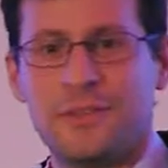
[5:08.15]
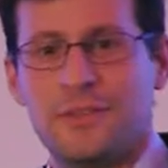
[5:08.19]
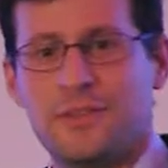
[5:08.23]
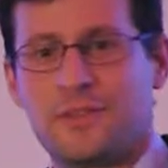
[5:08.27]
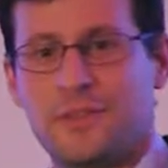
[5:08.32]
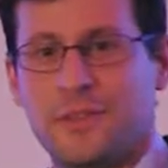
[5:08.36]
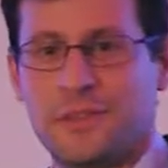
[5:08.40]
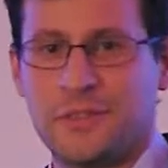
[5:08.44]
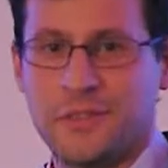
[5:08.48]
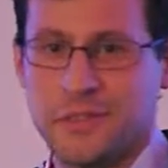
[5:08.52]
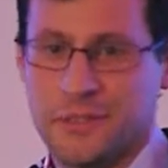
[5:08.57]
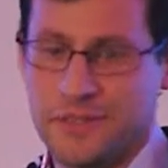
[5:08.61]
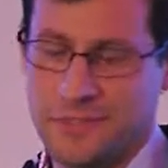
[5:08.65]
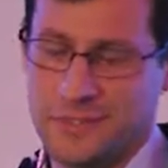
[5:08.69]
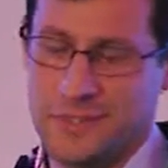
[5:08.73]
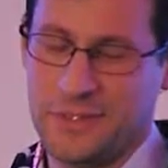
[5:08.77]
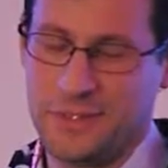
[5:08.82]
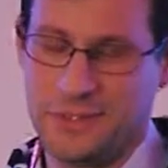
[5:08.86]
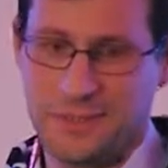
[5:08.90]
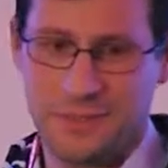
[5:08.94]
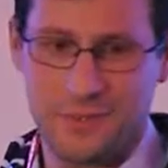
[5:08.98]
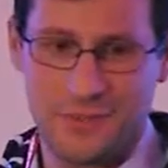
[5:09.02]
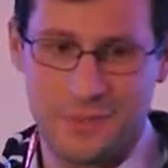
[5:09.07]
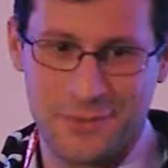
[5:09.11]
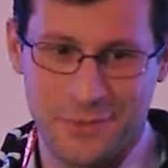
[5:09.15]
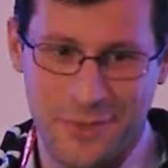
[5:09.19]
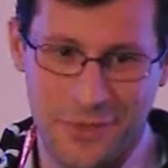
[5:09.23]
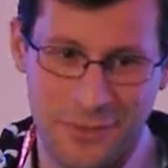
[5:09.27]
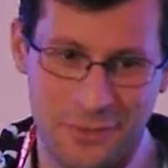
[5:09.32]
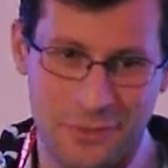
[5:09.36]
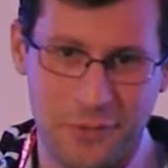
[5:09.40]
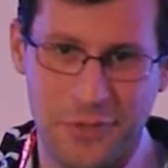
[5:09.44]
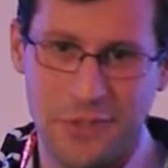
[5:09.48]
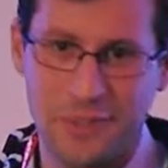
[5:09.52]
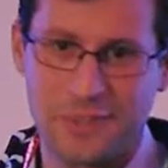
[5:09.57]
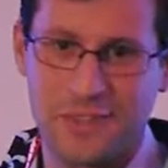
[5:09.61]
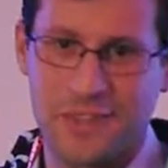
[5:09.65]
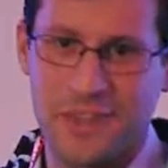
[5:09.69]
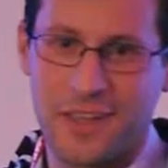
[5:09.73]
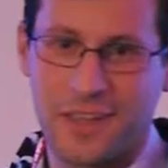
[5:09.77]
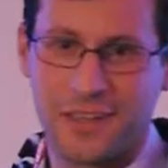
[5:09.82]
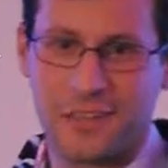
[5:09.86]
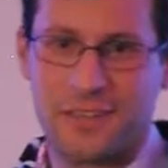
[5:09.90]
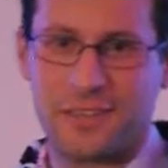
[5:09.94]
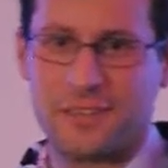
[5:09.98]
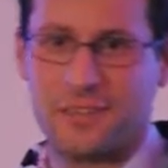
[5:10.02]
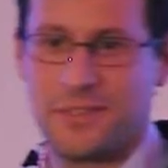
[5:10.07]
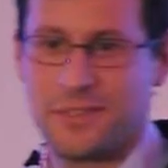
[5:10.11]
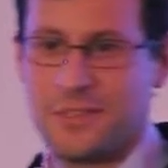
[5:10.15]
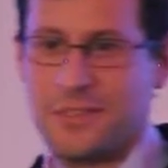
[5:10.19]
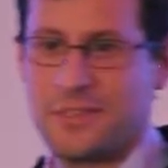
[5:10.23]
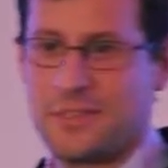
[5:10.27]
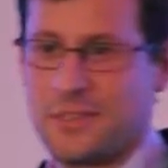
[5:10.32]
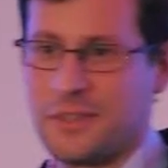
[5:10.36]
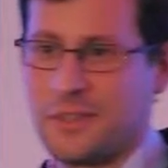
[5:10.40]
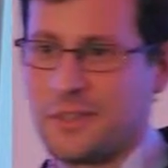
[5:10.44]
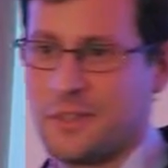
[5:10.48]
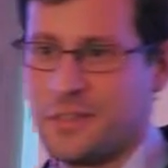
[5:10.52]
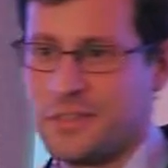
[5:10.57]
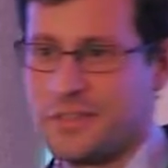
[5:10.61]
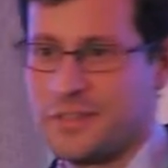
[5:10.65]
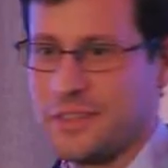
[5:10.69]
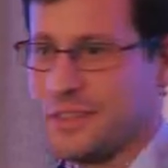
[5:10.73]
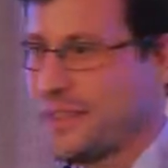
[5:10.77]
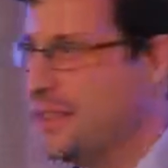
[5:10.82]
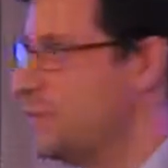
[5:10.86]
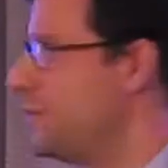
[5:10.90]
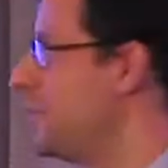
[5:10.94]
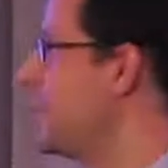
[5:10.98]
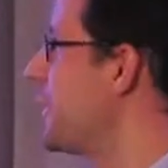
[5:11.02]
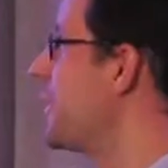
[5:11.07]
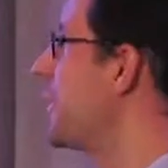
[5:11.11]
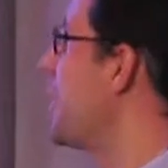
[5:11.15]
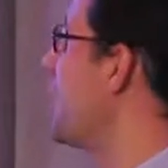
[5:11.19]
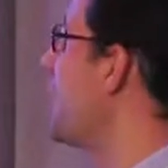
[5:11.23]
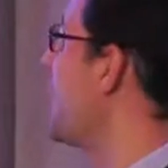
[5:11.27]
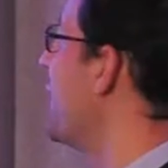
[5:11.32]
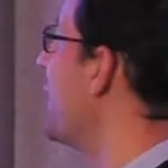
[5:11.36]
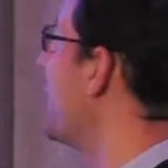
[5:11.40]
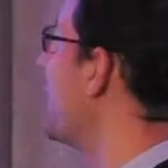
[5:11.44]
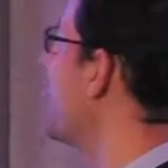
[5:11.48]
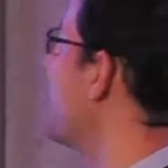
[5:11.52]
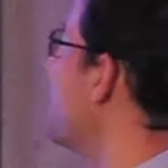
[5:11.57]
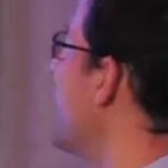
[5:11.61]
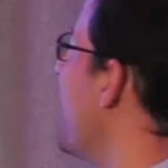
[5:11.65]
statistics and things like statistical significance,